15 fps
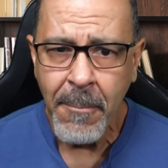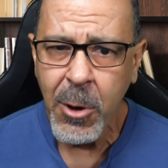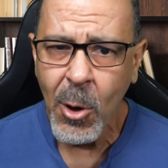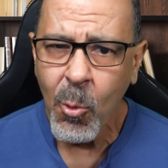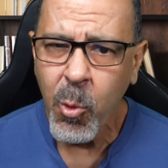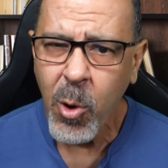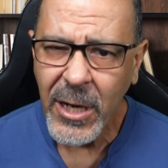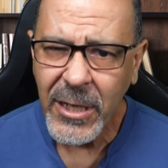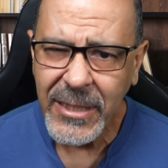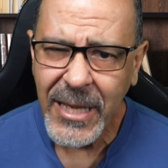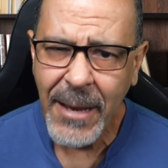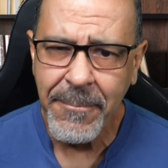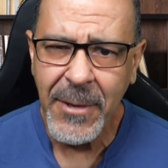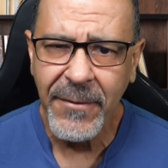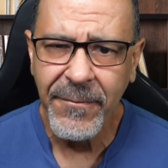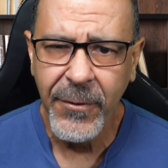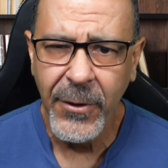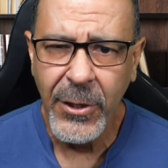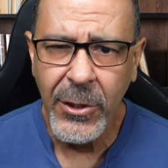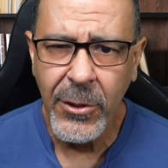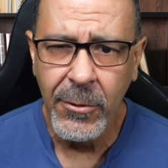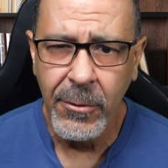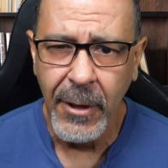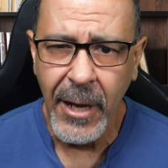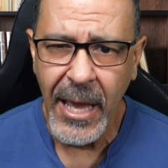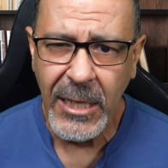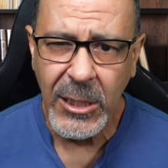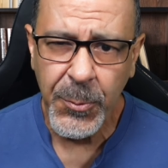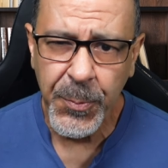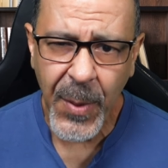But what does that mean for you,
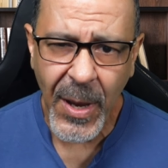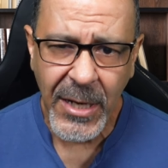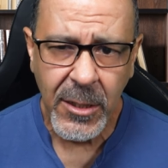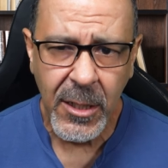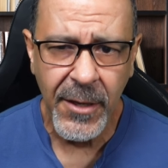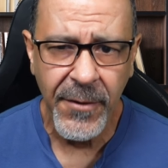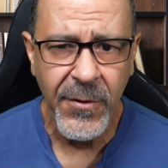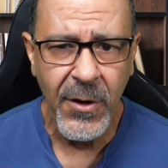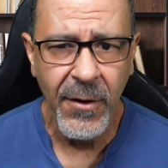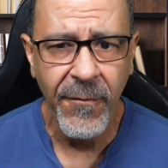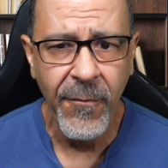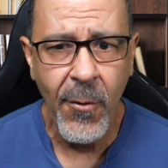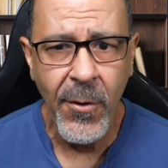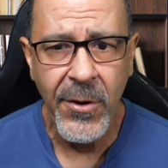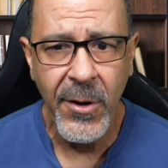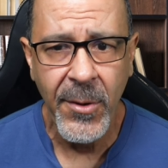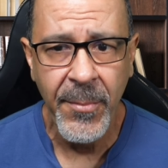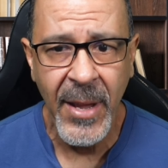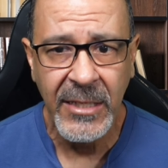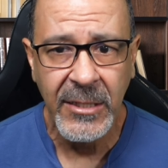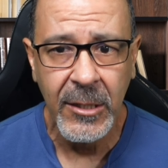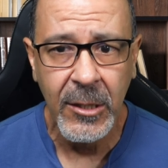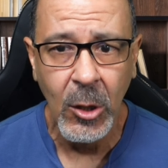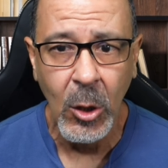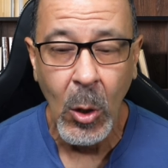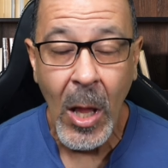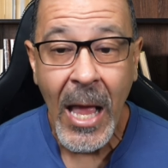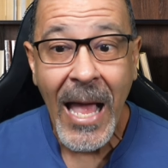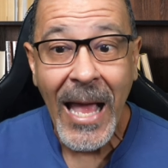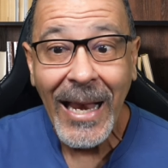especially if you're a foreigner in
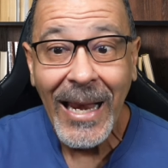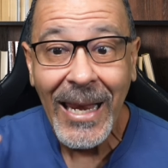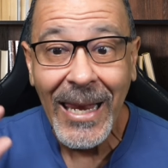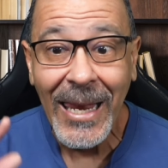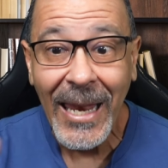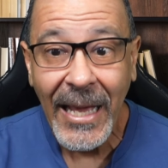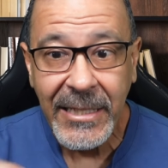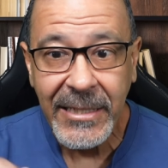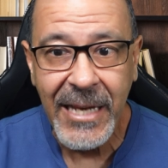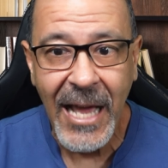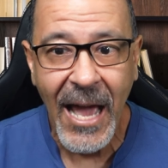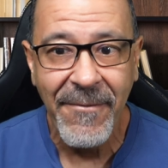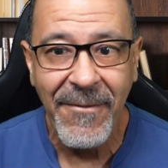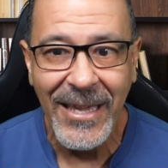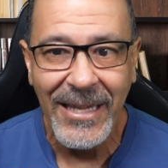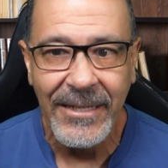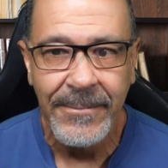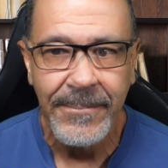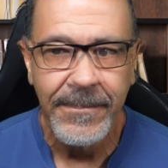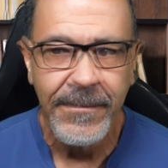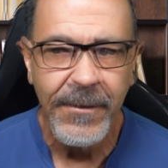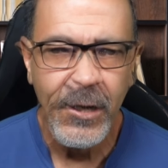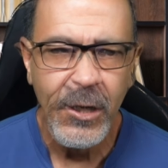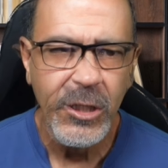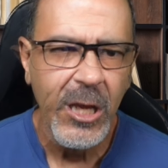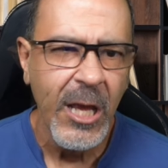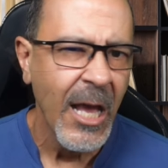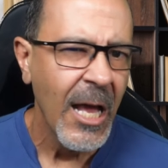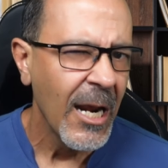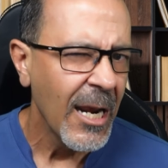Mexico? Let's dive in.
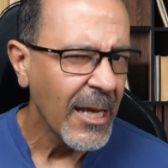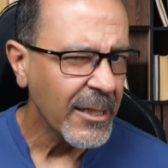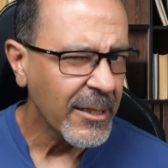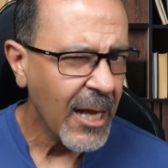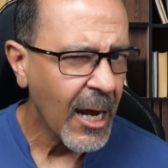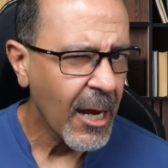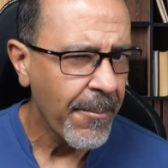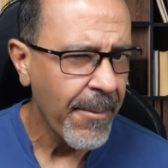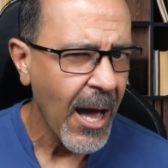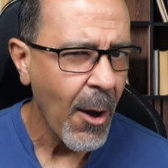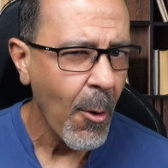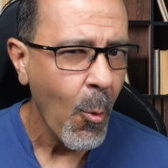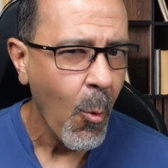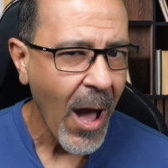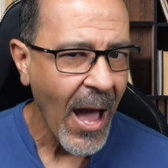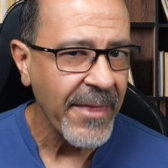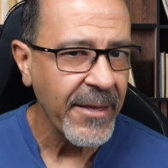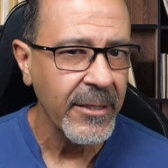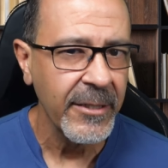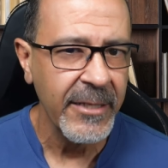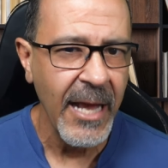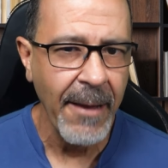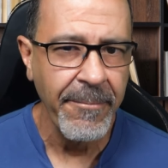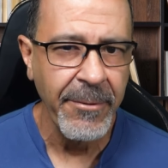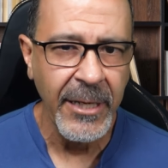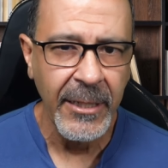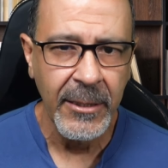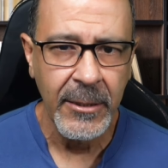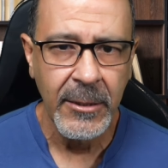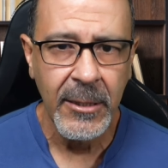First, let's talk about why this is
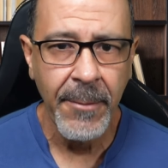happening.